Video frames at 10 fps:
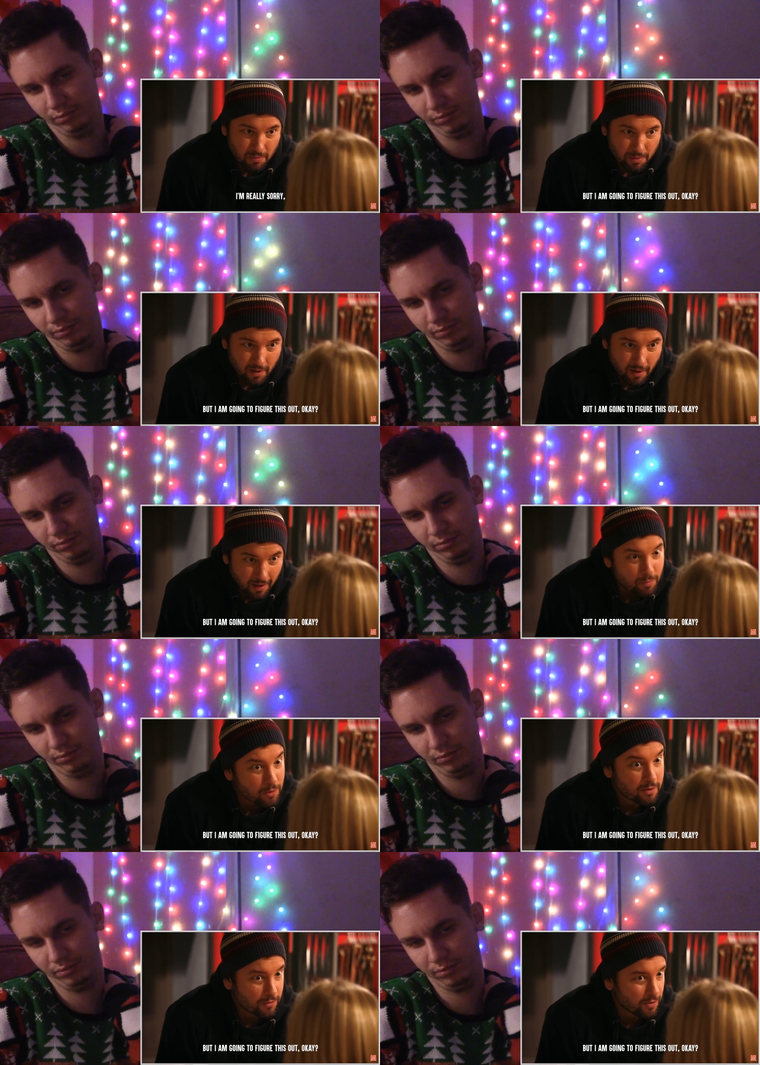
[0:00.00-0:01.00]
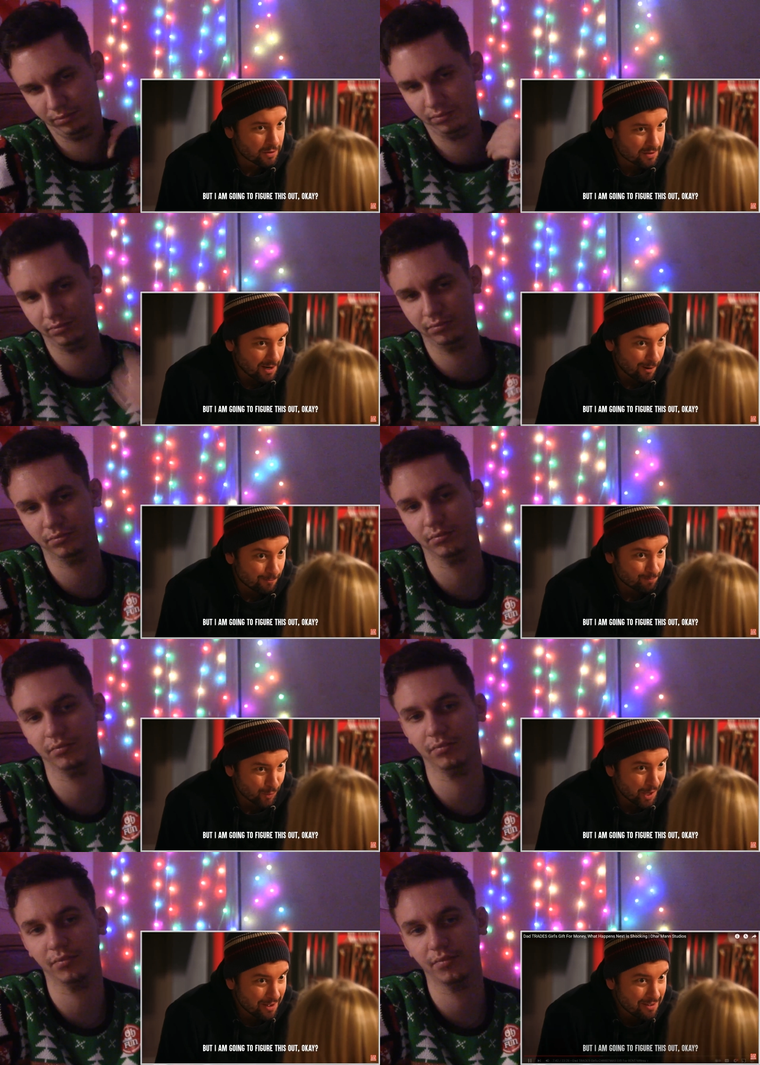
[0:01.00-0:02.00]
Speaker 1: but I am gonna figure this out,
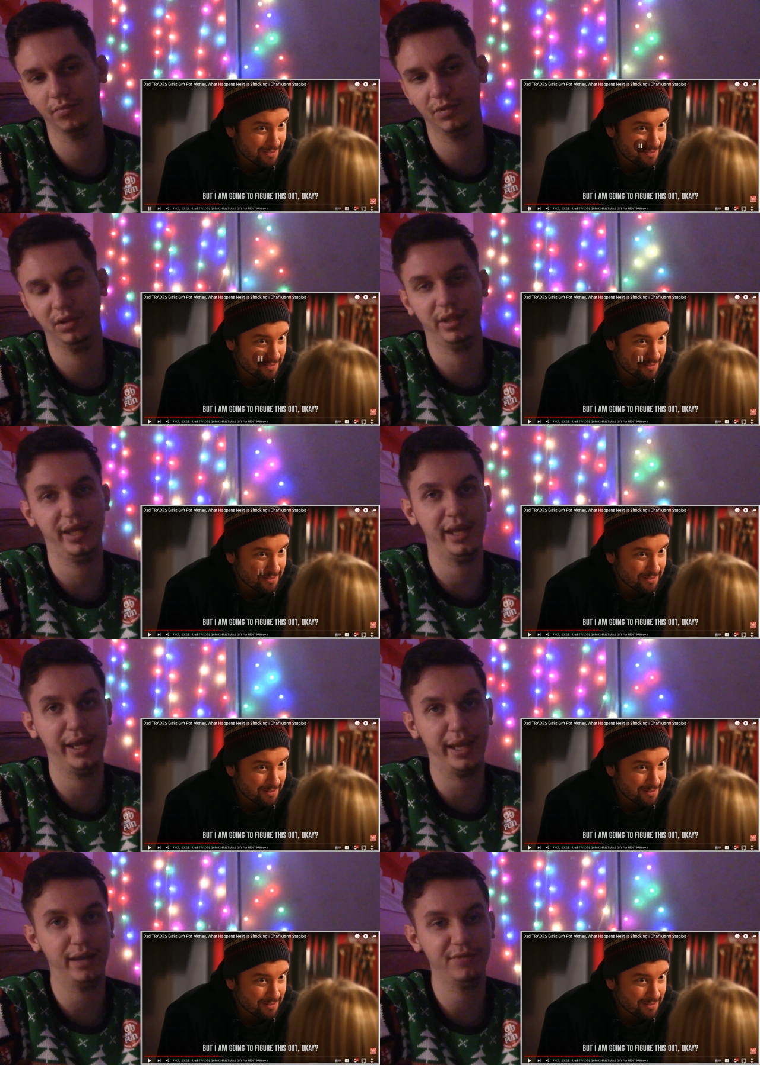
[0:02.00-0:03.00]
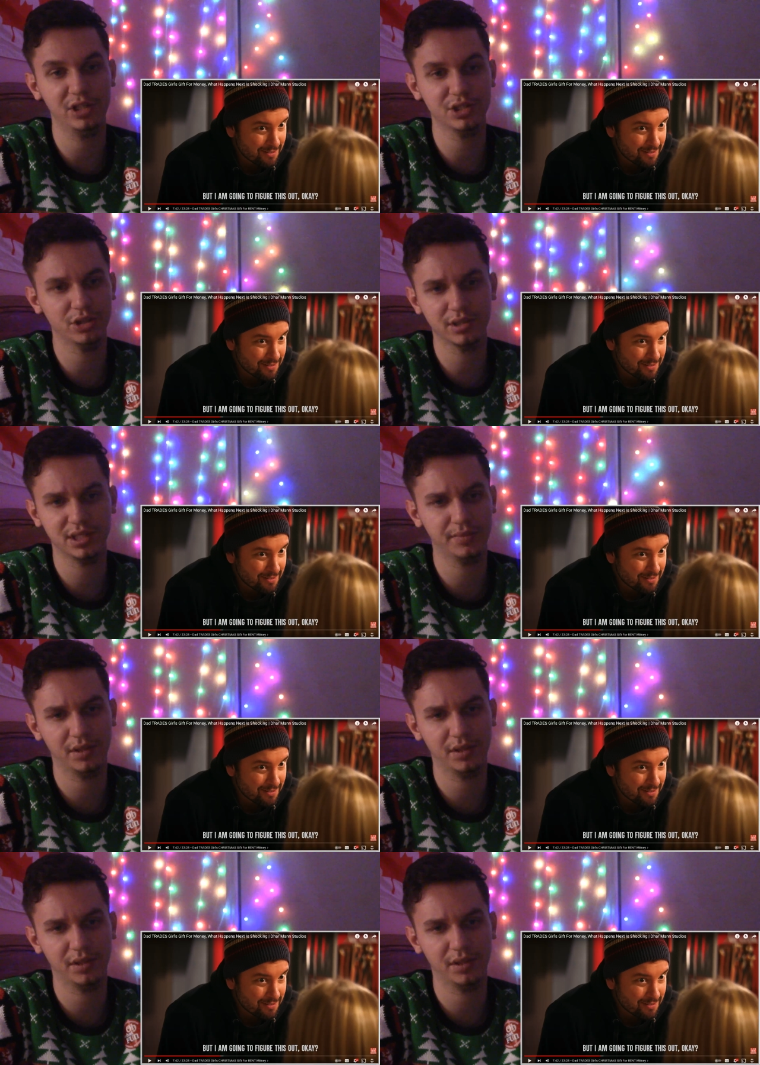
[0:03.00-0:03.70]
okay?
Speaker 2: If he just took some